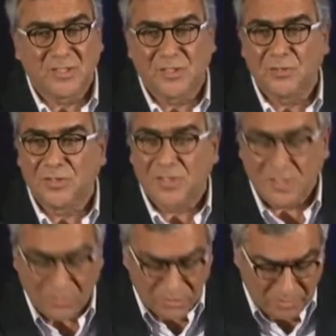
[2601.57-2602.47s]
is that the
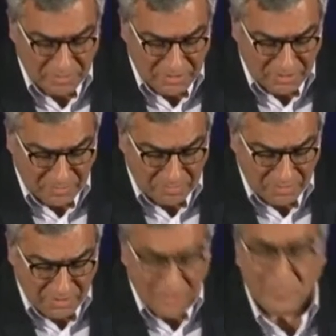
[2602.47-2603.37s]
study was picked
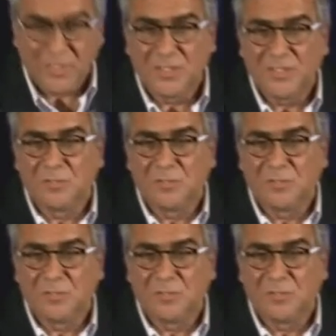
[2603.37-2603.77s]
up by